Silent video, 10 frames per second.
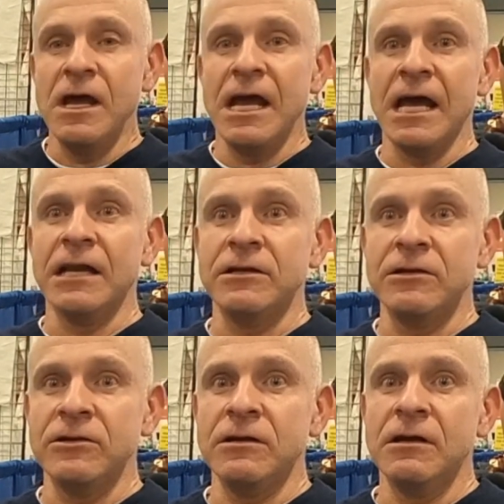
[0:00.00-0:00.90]
And
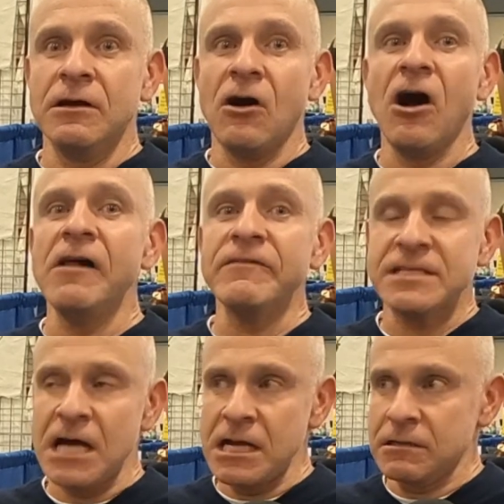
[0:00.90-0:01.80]
all of a
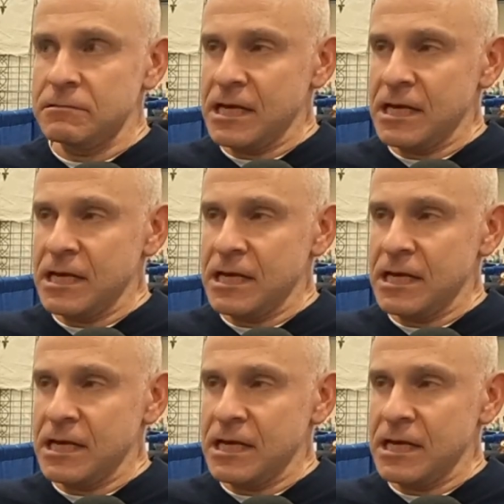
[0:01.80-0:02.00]
sudden,